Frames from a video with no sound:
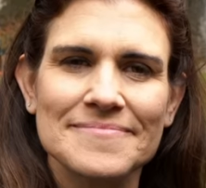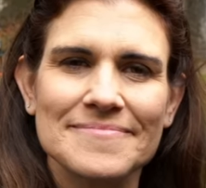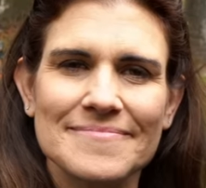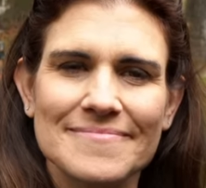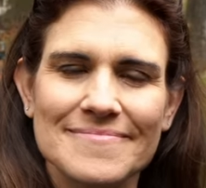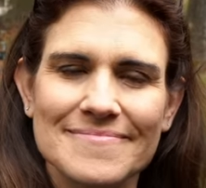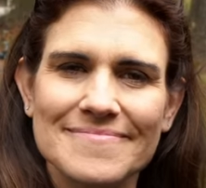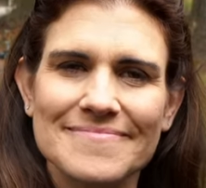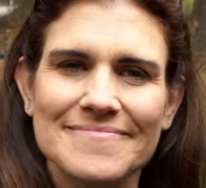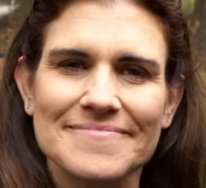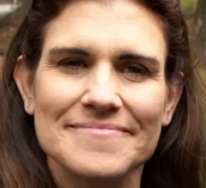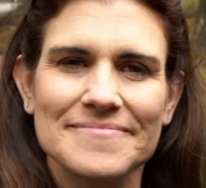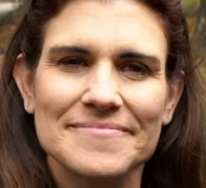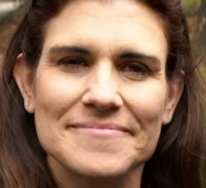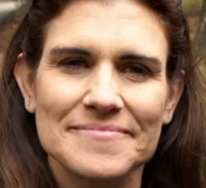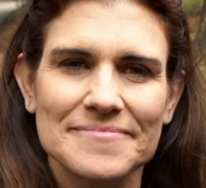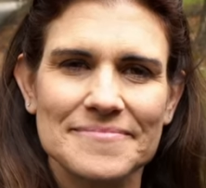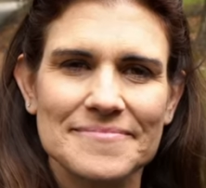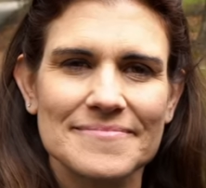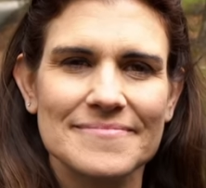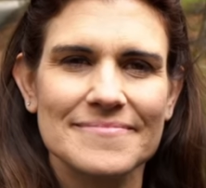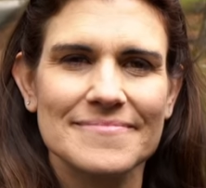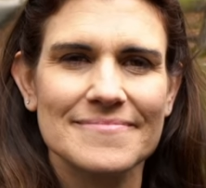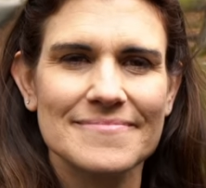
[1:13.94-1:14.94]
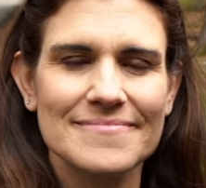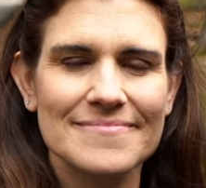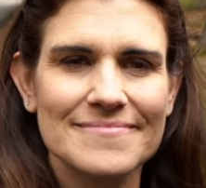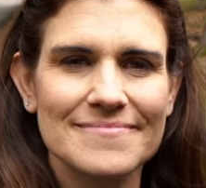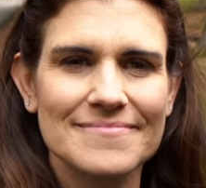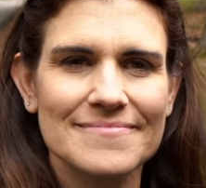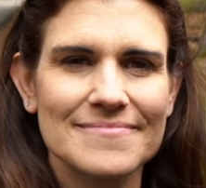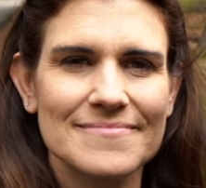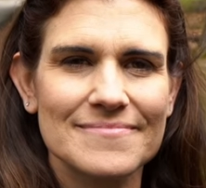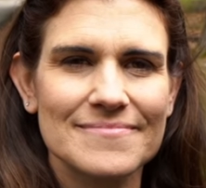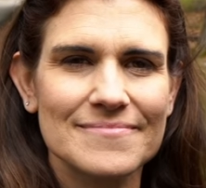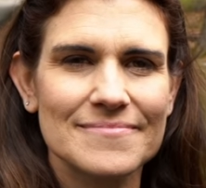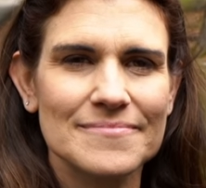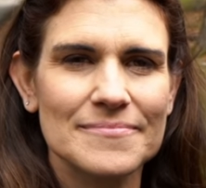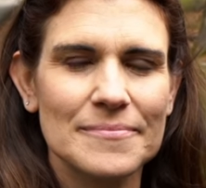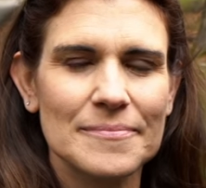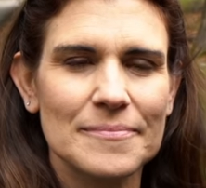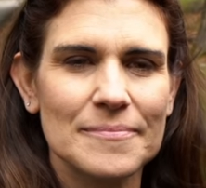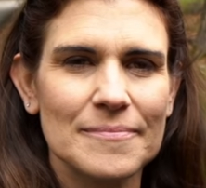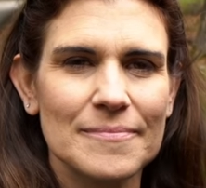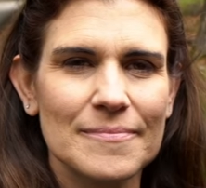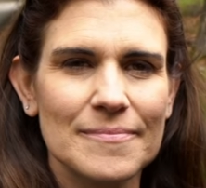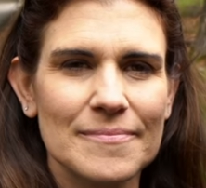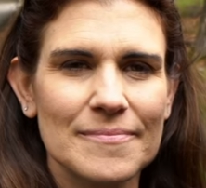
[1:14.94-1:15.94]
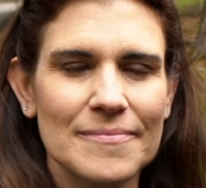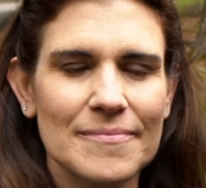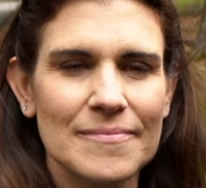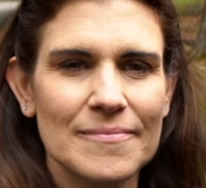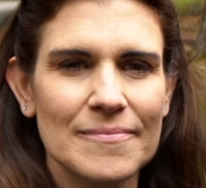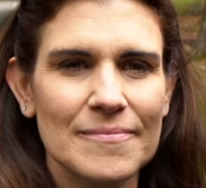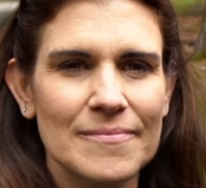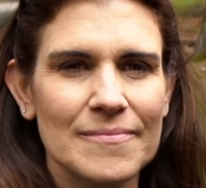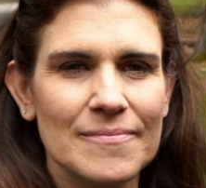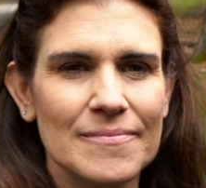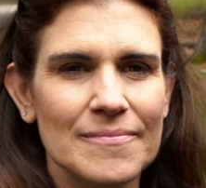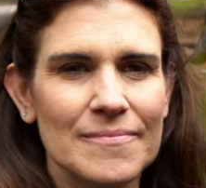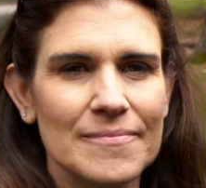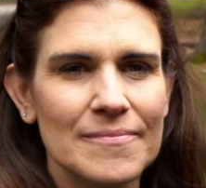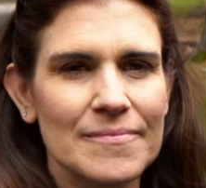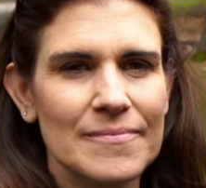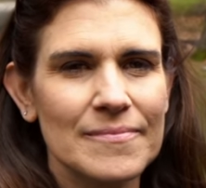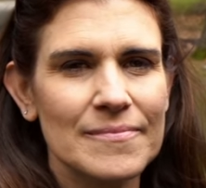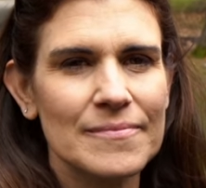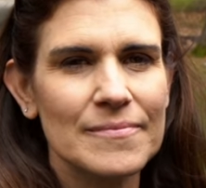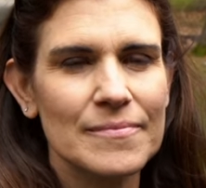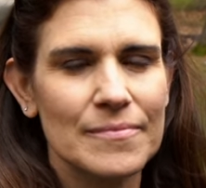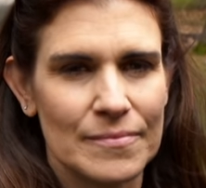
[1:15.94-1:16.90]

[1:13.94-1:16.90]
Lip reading: The person shown says nothing.